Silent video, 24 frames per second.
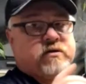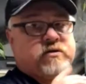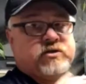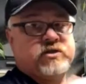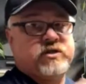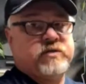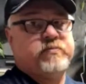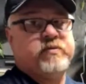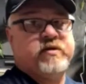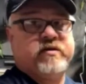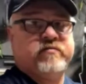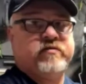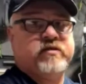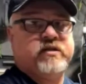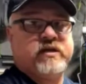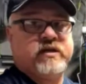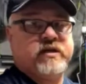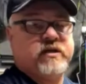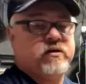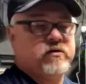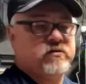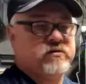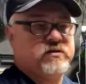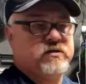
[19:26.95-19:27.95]
ship
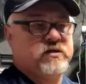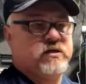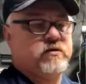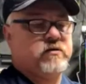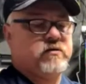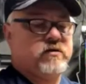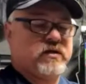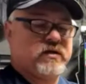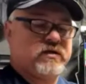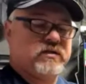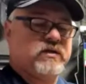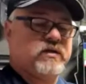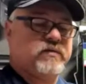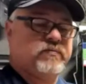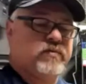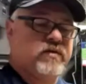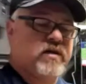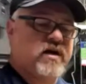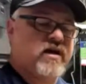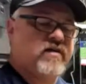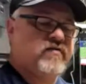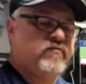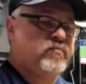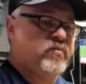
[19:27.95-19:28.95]
everything else there except
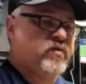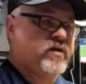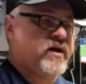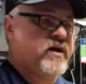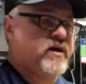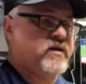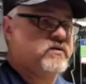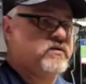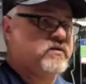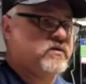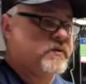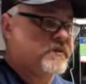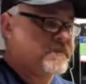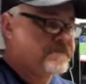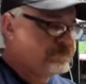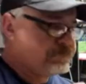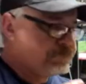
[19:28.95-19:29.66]
live plants.